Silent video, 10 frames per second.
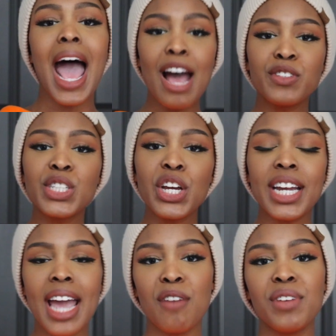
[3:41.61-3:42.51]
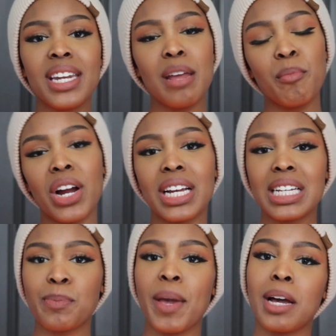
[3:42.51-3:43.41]
After Kevin and
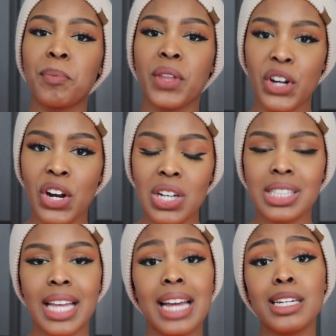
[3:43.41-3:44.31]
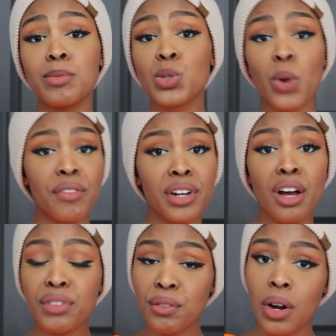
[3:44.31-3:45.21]
Marcus pick up the girls, they end up swerving
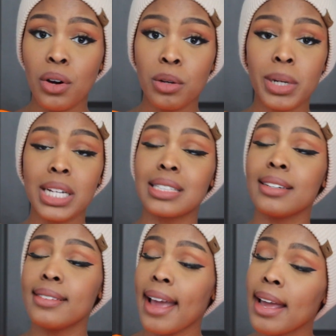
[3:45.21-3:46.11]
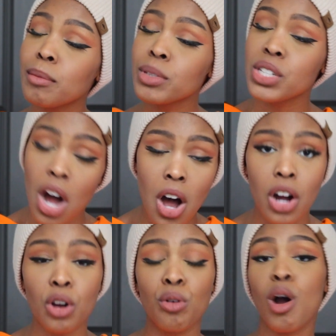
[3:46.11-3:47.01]
off the road because the damn
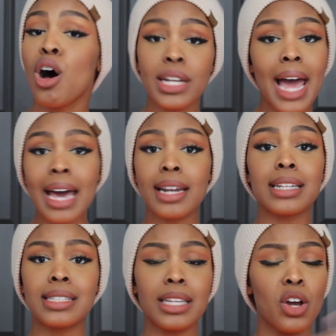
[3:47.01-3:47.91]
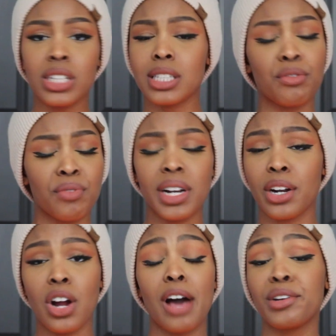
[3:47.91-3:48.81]
dog crawled out of the seat onto the front of the car.